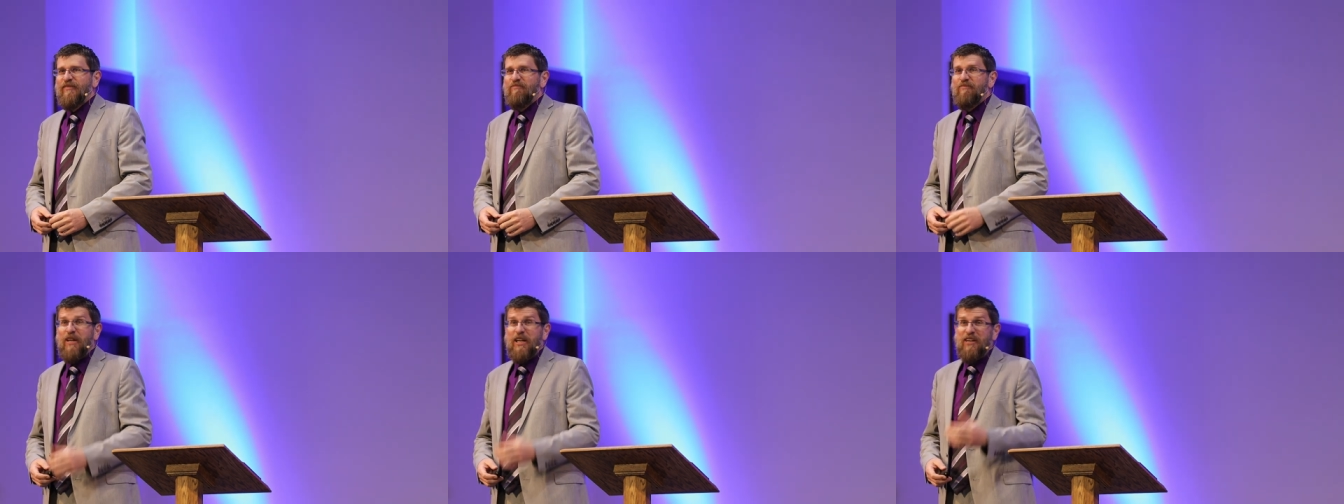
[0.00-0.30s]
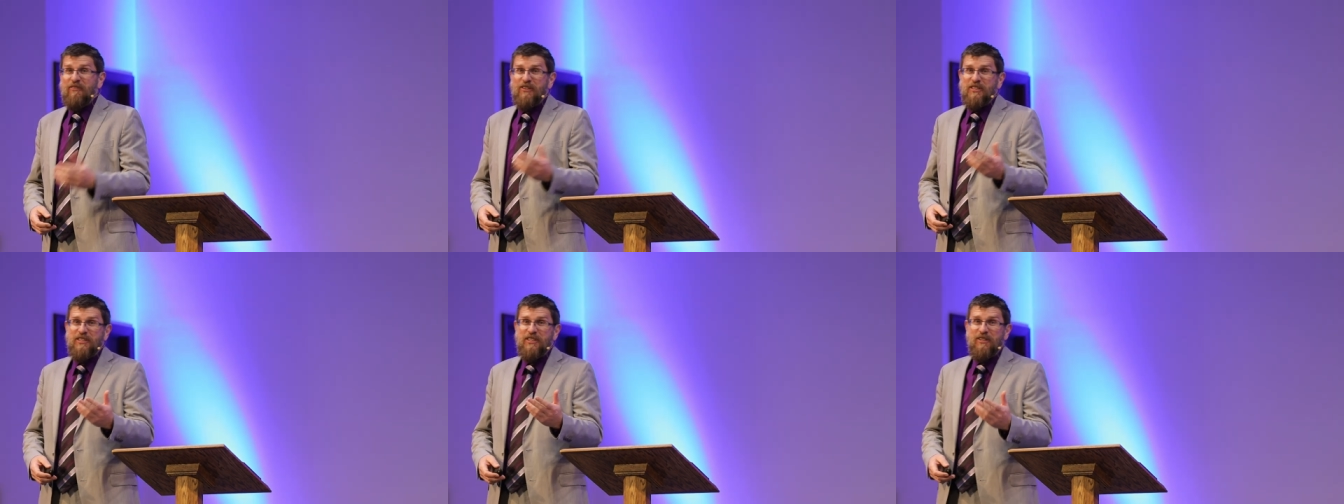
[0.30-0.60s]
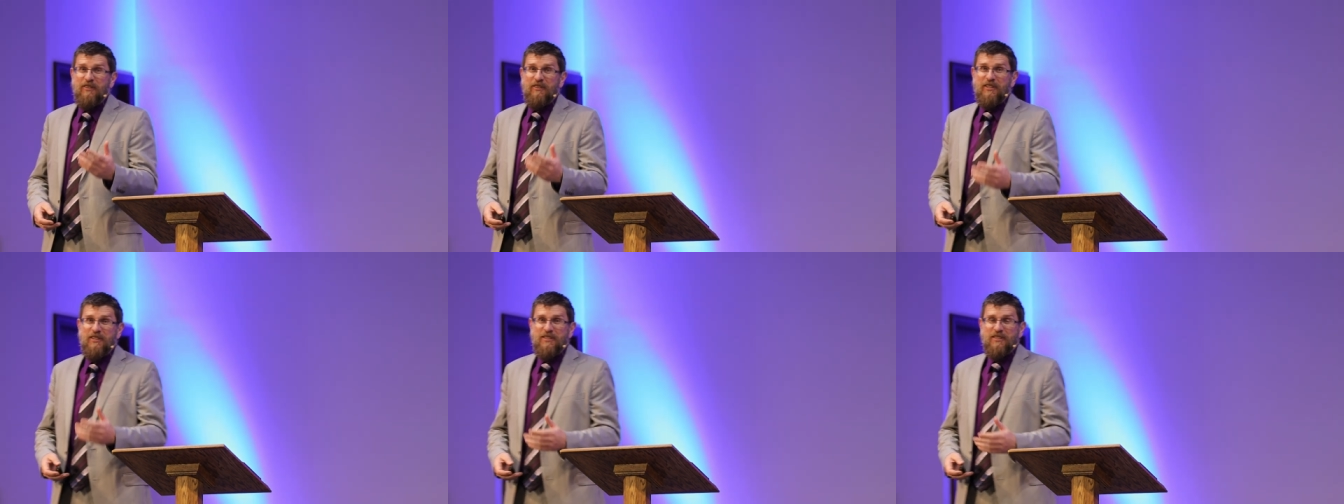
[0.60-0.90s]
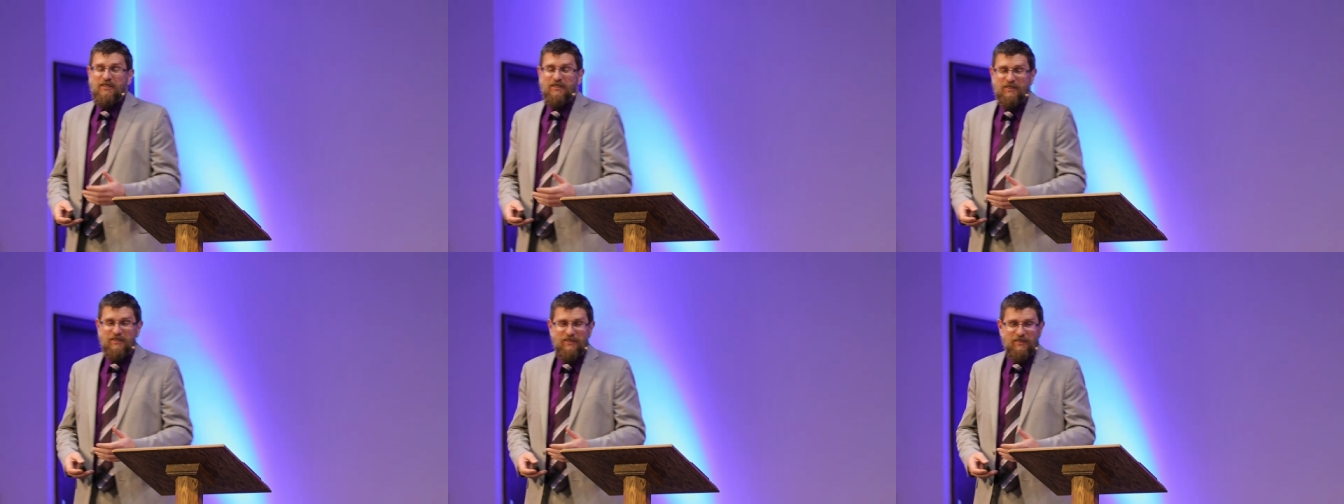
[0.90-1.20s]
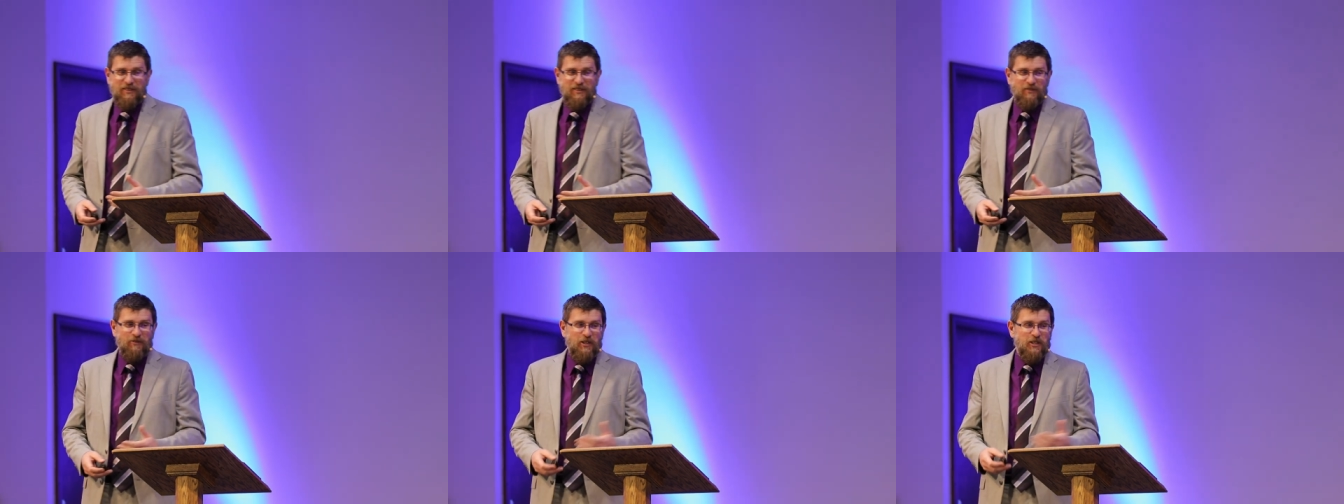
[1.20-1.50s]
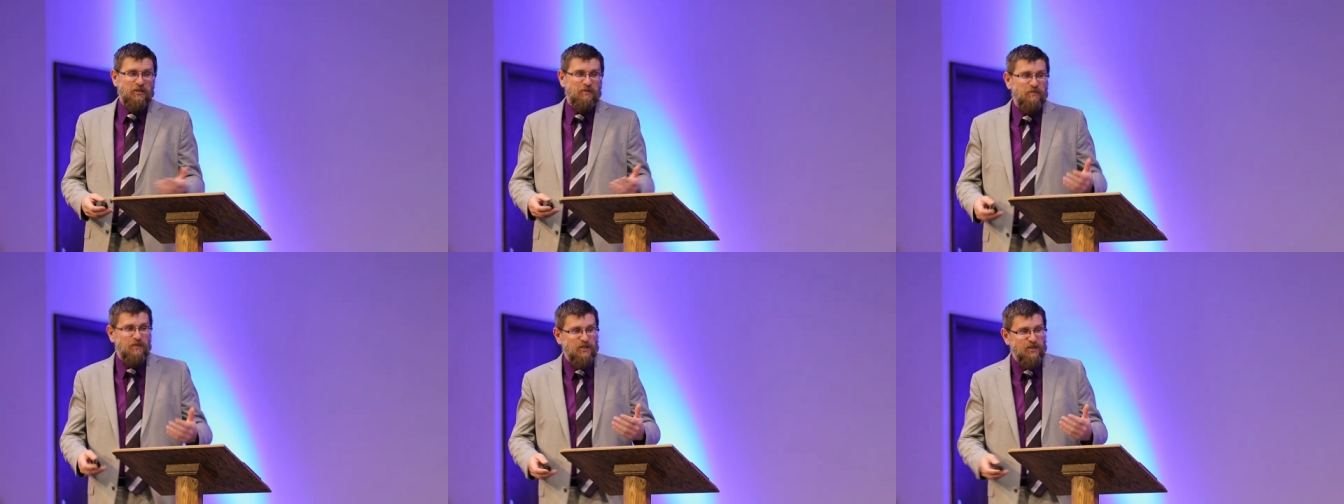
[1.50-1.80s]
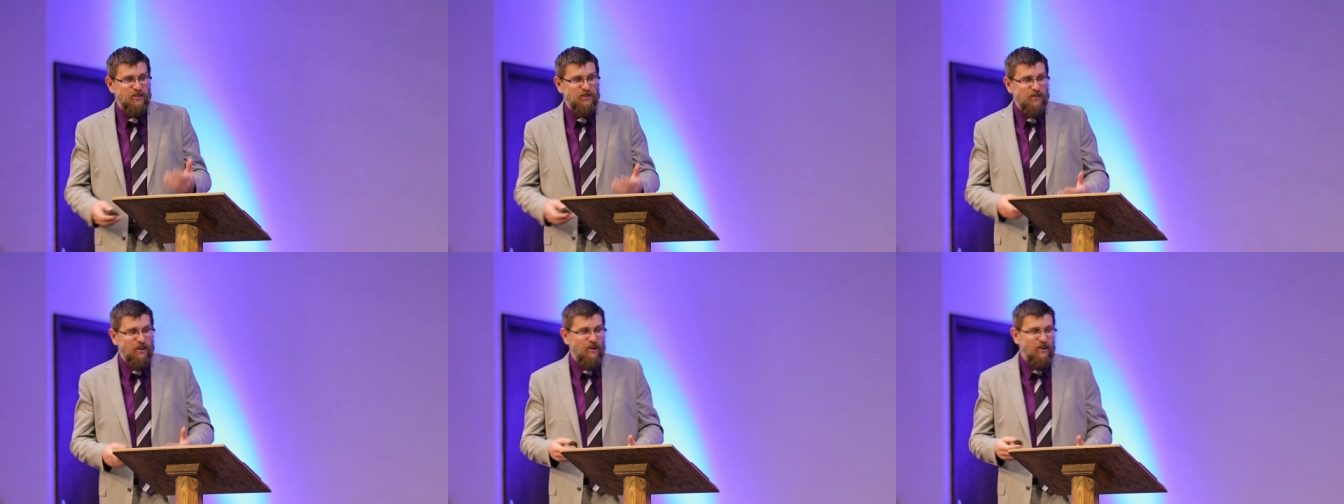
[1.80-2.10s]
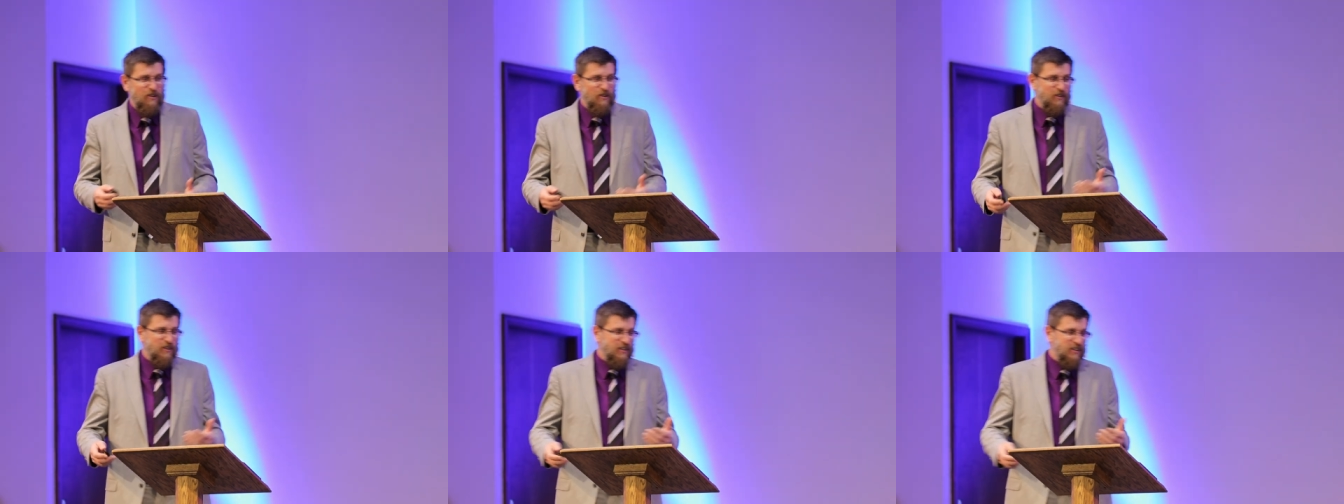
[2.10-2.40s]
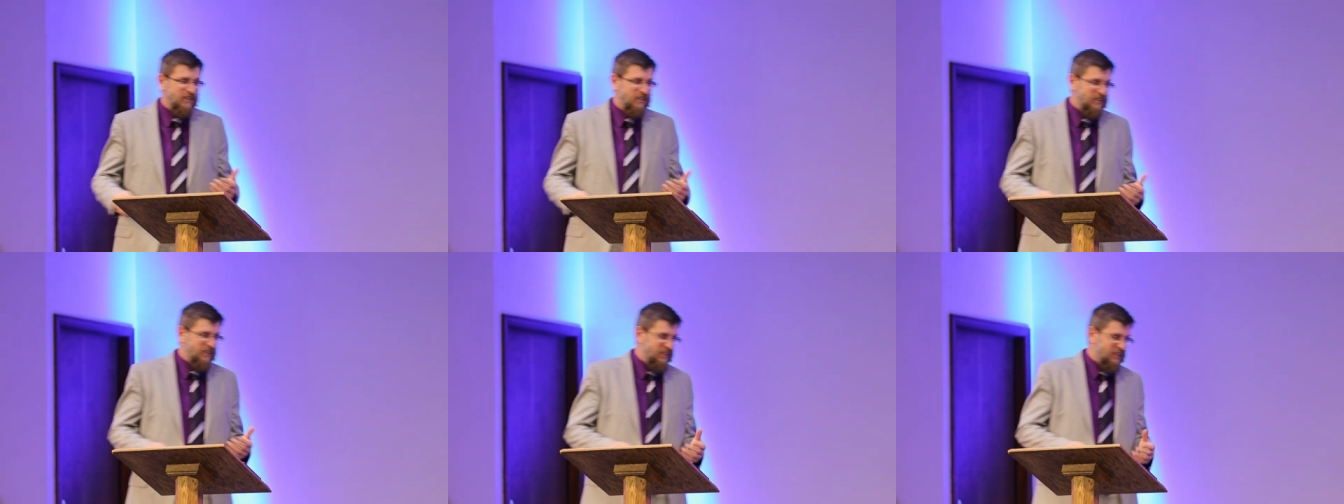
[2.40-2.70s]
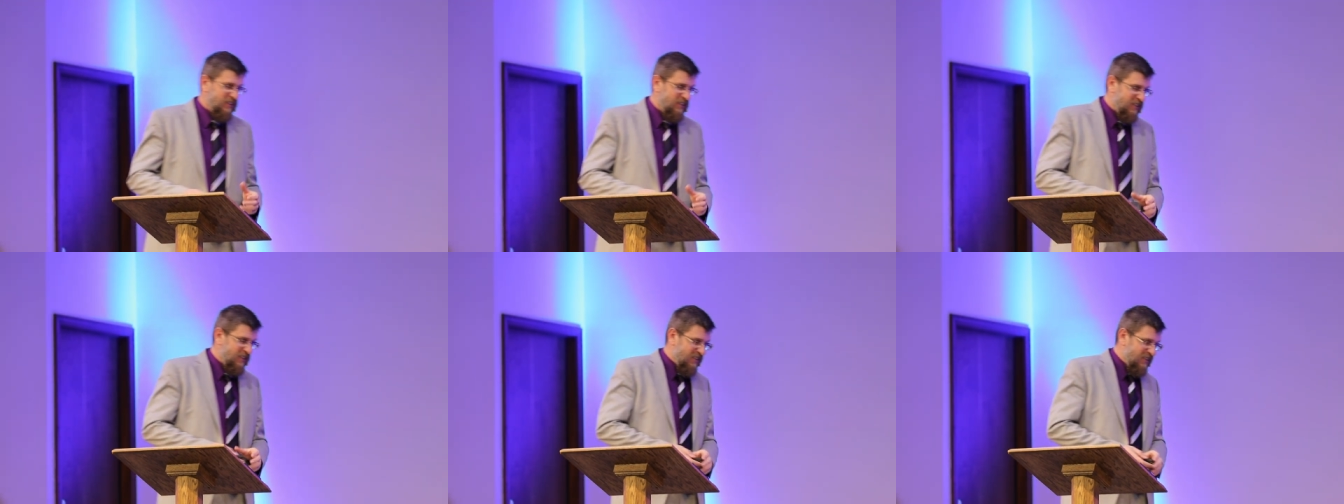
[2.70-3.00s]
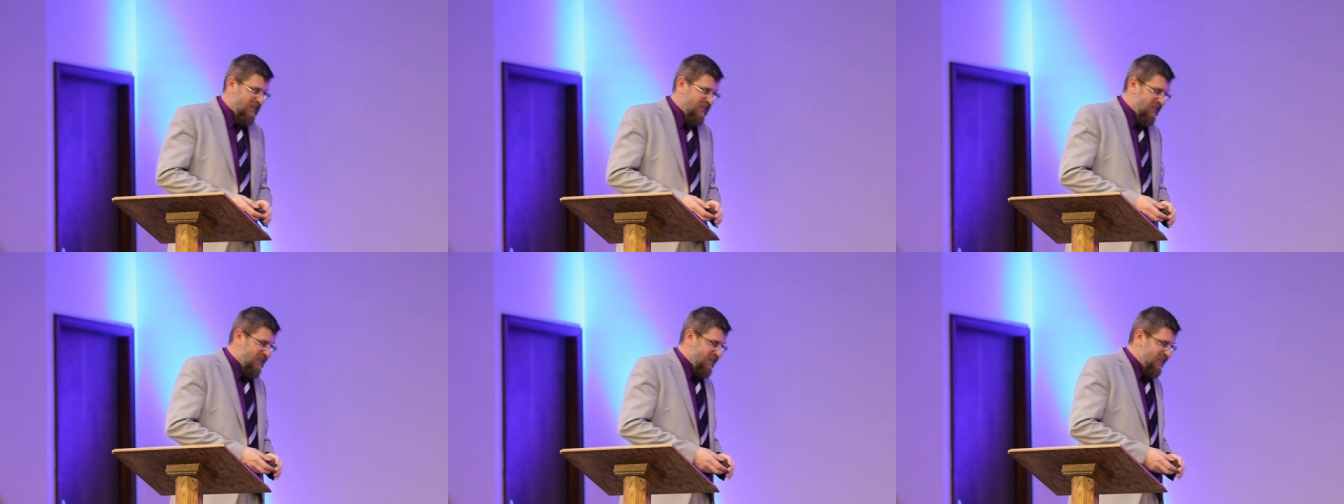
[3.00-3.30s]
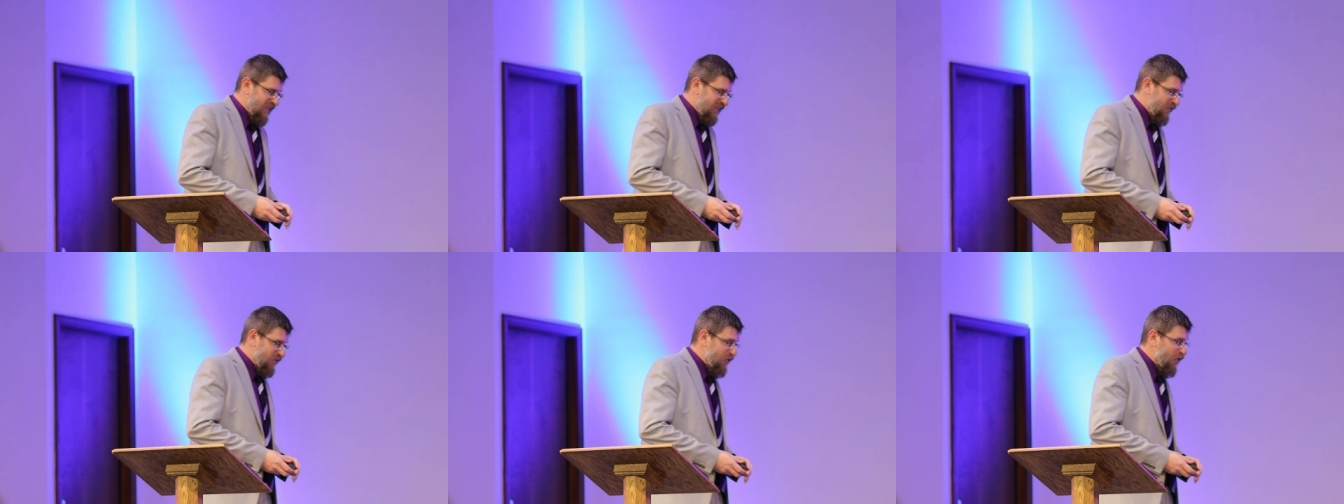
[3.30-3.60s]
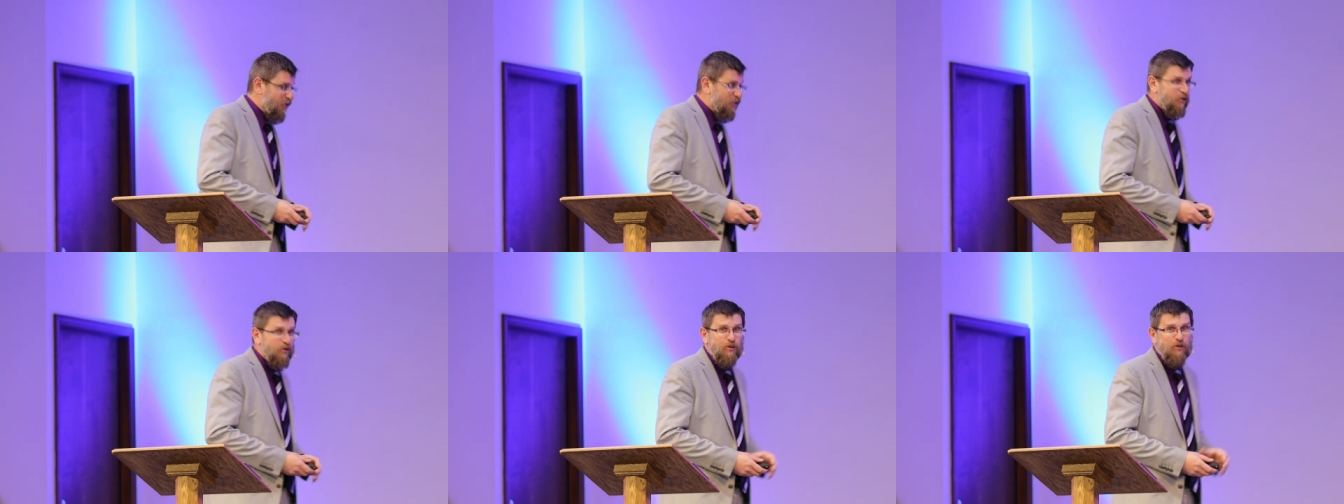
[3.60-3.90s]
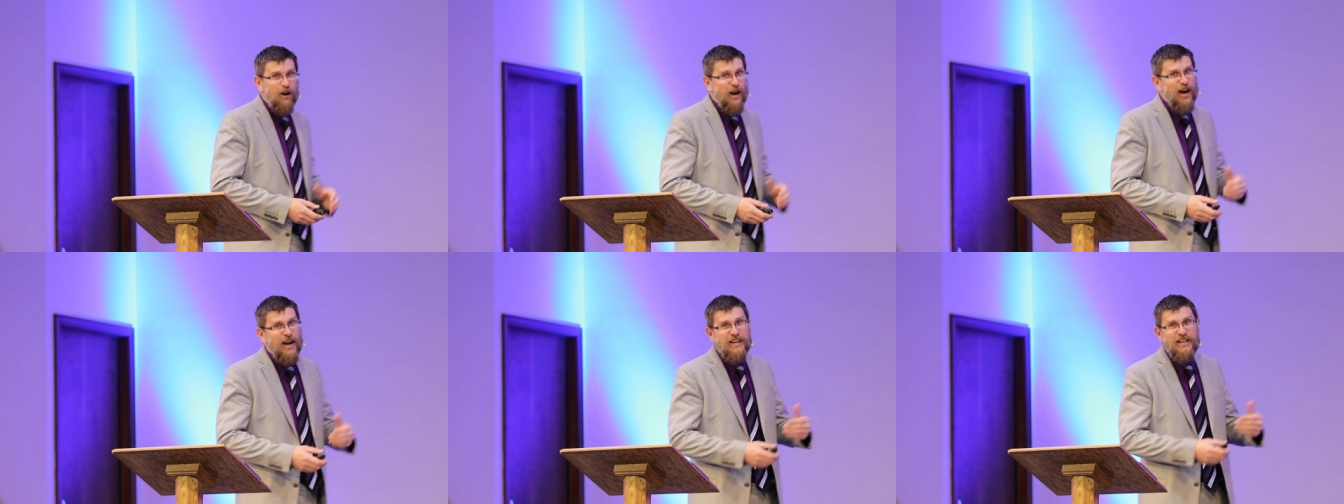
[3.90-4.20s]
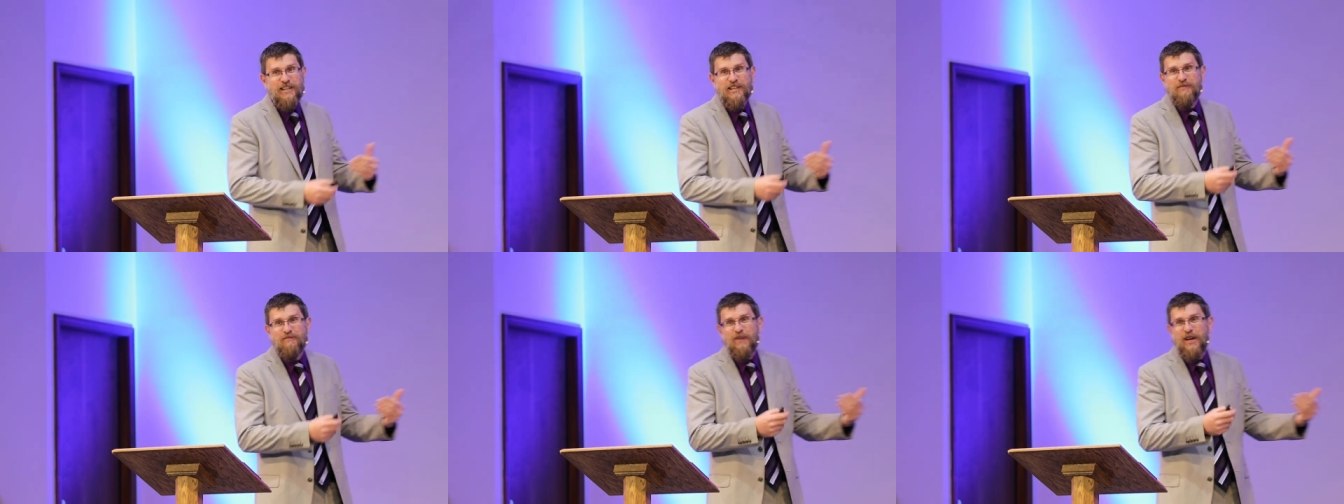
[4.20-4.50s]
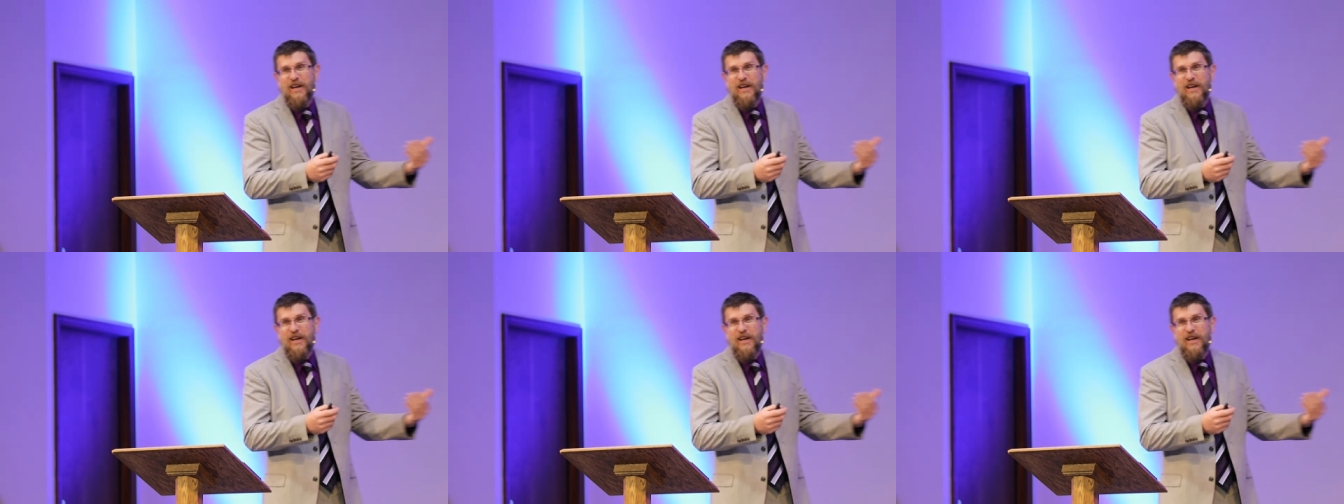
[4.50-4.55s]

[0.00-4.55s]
Many of us hear this Christmas song, No Cry He